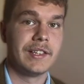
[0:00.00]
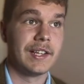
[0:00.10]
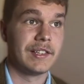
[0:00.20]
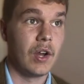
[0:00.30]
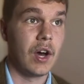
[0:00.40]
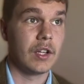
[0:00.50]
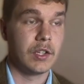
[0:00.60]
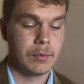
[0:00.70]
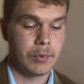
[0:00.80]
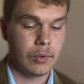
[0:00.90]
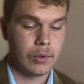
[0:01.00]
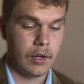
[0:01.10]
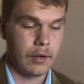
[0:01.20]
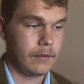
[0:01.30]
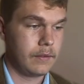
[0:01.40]
as knowledgeable
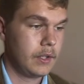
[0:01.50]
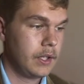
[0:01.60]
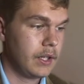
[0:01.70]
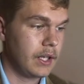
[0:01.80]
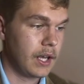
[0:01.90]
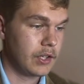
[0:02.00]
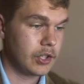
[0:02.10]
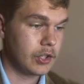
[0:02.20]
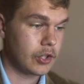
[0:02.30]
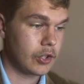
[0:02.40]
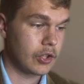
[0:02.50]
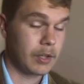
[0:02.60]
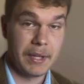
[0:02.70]
of the ancient church,